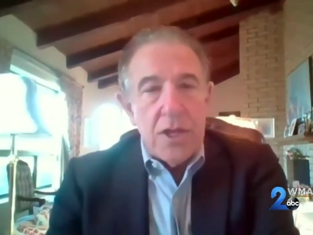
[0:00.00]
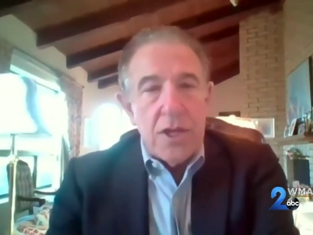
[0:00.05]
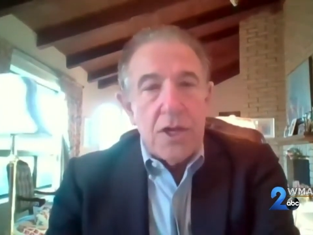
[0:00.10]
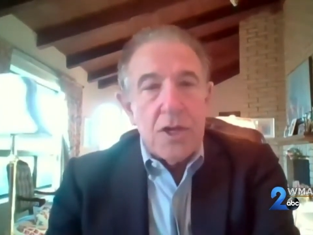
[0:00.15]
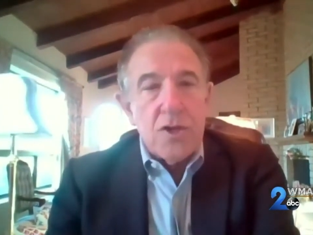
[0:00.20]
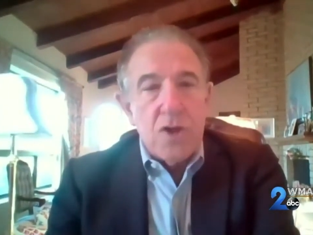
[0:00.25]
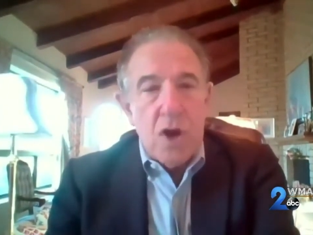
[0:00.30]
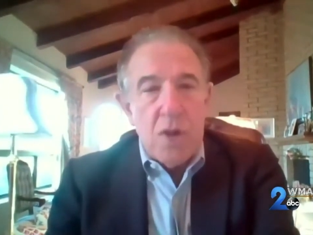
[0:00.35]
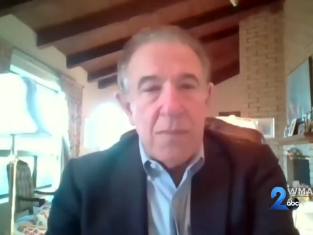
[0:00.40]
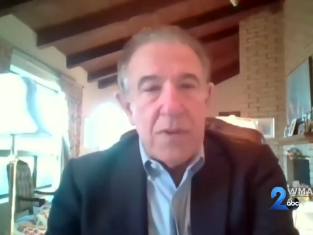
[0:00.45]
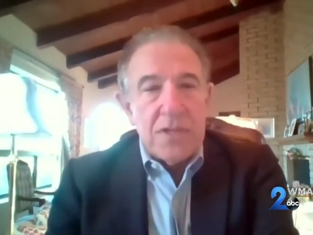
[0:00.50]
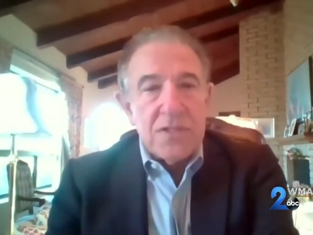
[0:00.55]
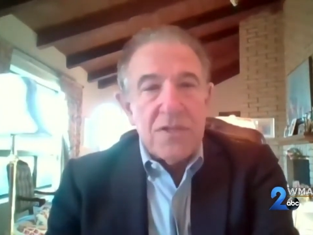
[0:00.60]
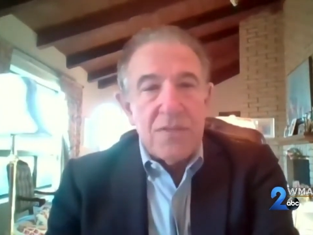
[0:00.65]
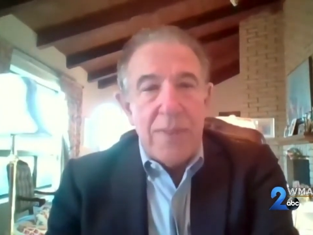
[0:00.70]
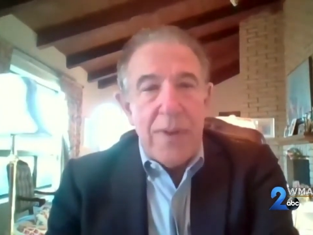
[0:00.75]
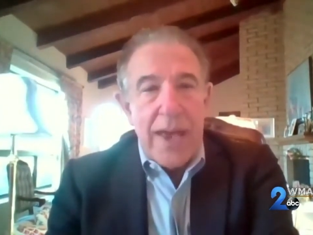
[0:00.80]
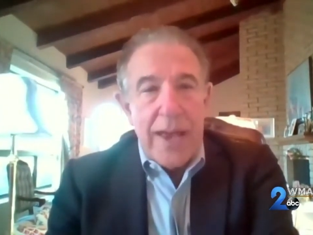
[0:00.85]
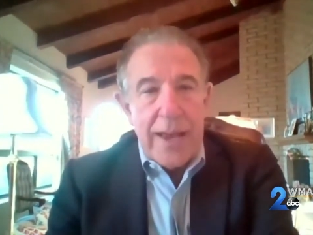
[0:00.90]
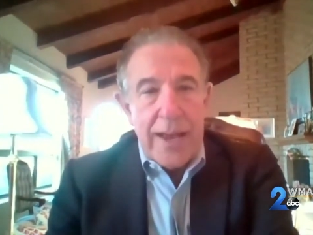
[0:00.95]
the
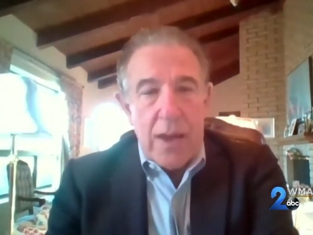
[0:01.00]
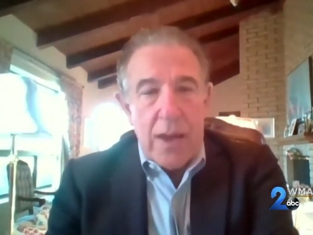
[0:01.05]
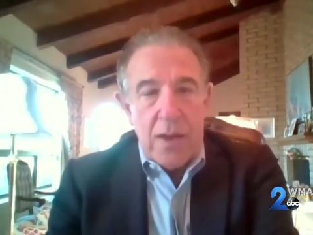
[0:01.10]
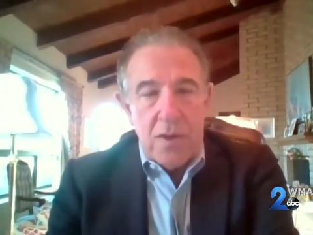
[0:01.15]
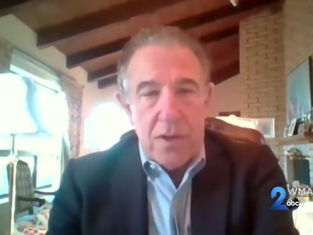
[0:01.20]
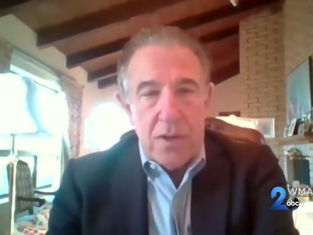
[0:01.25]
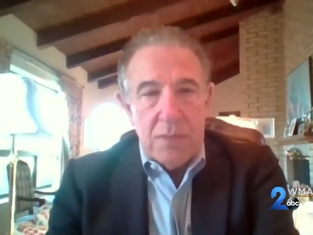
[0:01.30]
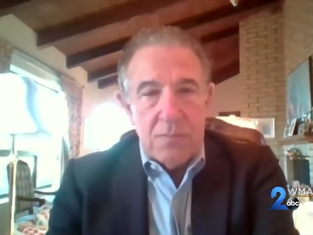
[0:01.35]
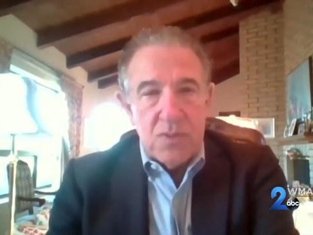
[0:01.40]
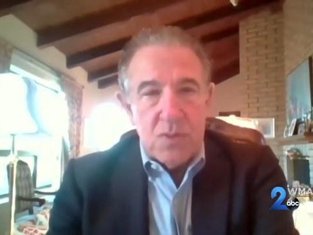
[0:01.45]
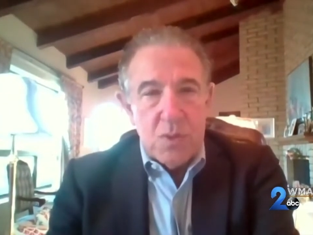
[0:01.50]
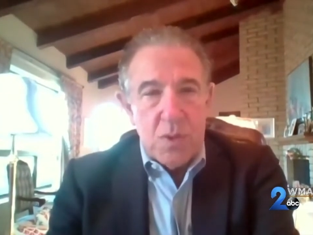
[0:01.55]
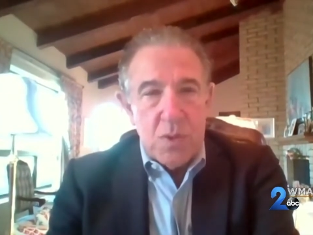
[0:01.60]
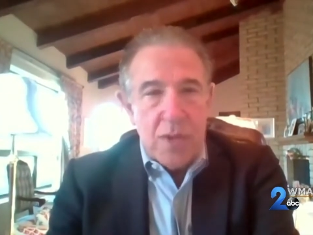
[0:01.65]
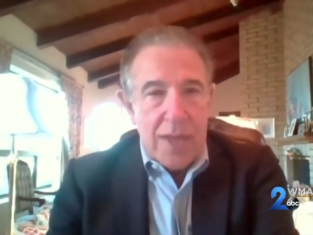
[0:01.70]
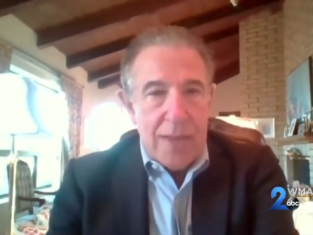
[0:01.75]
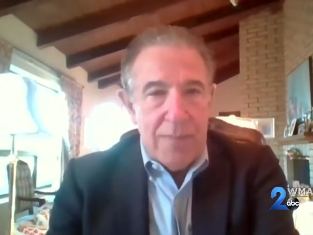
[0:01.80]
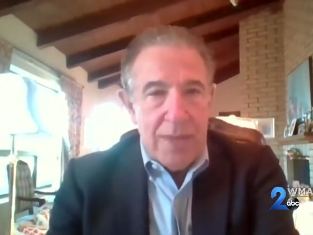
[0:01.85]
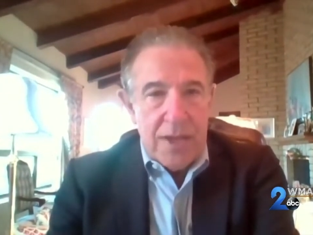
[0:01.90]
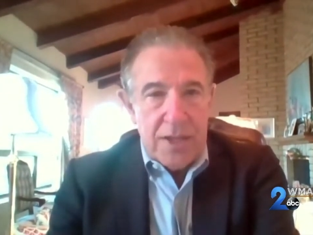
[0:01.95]
determinants of bad outcomes
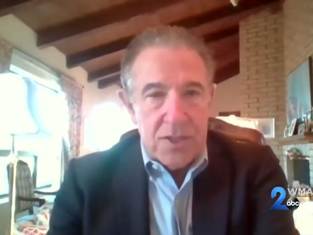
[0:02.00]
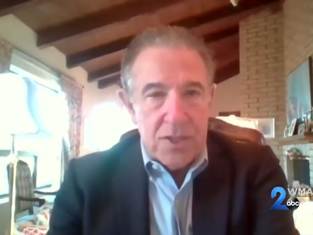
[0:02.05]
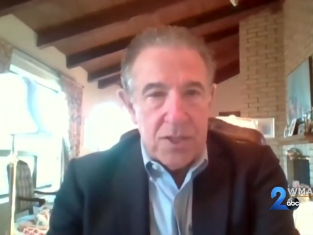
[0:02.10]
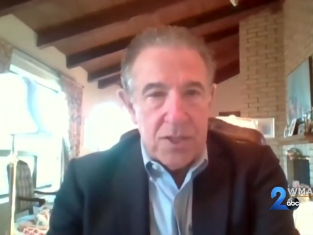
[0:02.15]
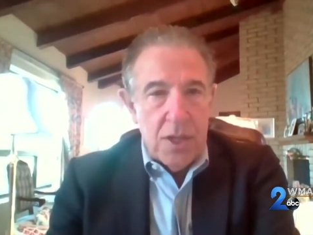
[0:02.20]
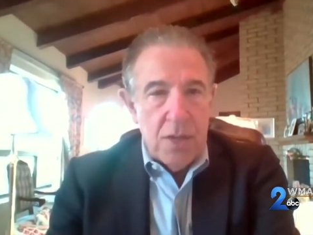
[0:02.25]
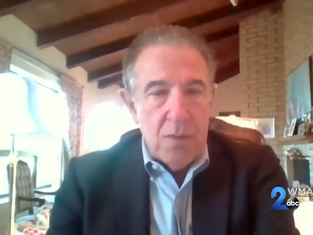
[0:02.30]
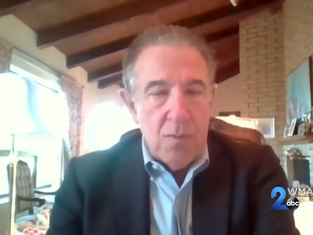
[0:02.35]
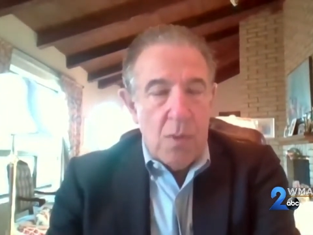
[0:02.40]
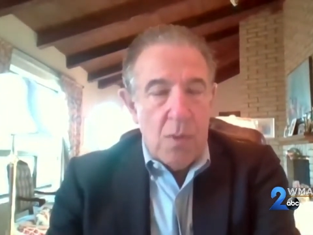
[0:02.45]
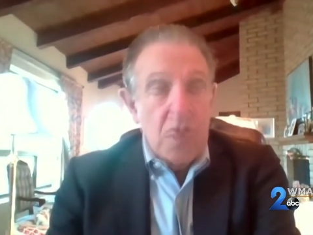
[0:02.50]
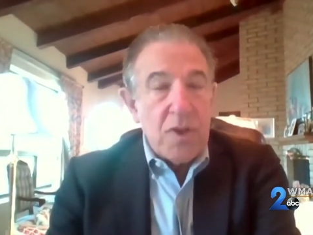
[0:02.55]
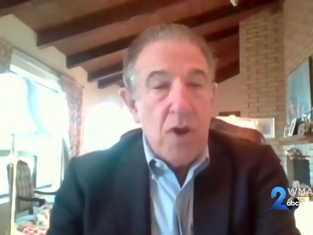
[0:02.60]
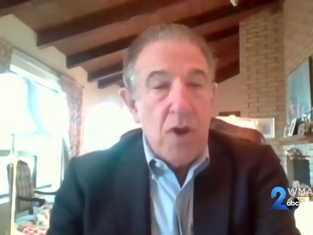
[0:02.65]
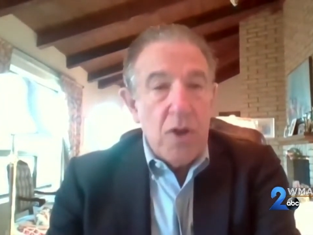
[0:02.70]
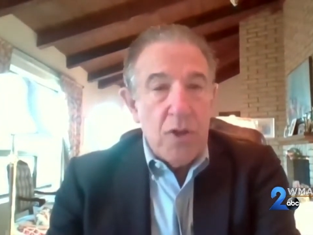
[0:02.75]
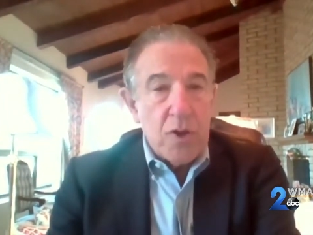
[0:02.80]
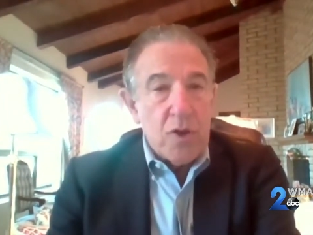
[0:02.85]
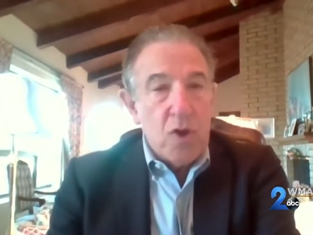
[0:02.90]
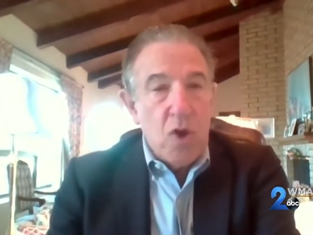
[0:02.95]
with MS, what we
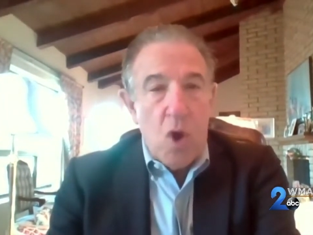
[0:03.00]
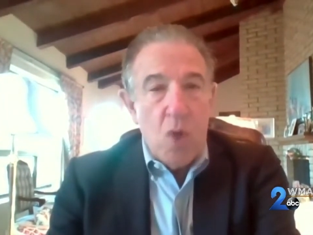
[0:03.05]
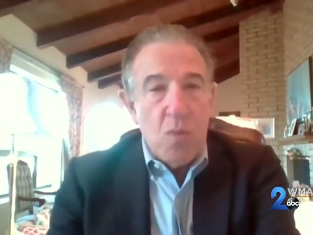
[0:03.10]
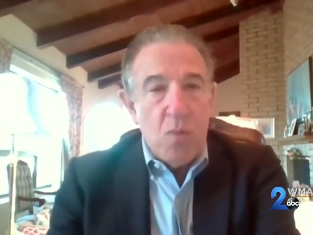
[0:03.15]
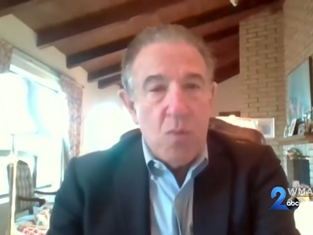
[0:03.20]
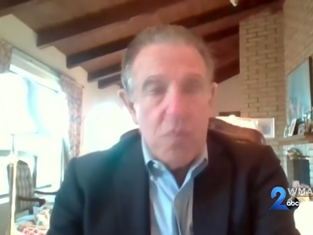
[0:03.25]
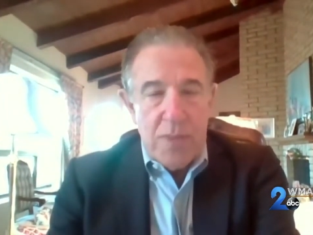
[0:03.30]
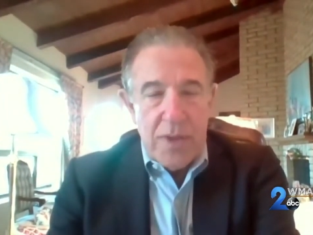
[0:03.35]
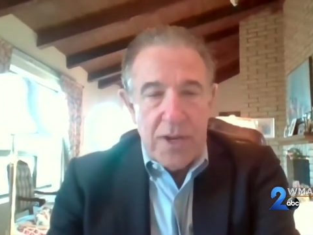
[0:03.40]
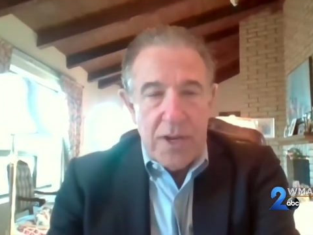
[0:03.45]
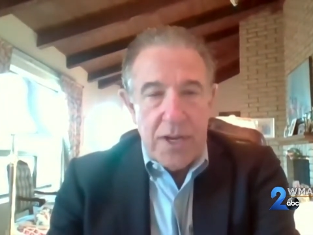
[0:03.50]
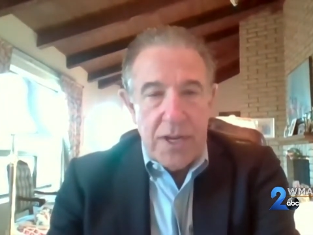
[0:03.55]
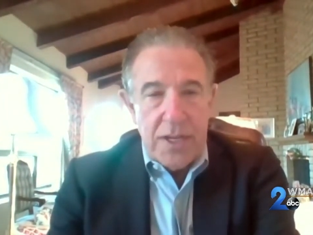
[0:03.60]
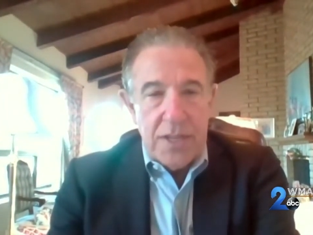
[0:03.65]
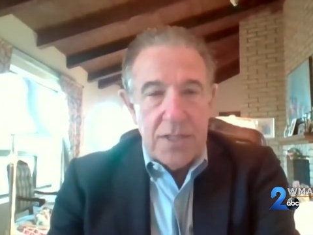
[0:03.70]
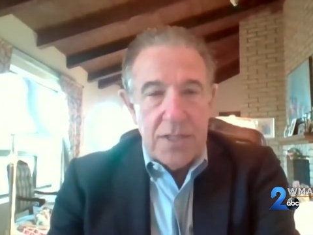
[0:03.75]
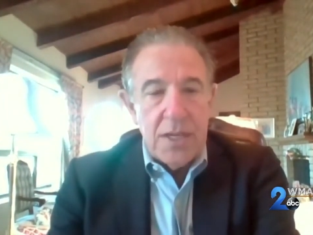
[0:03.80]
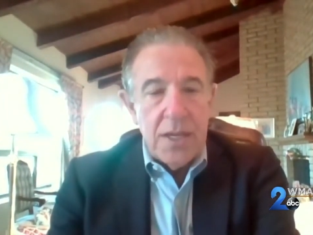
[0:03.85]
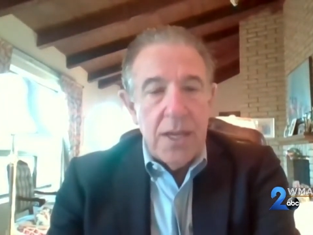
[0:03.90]
call the comorbidities.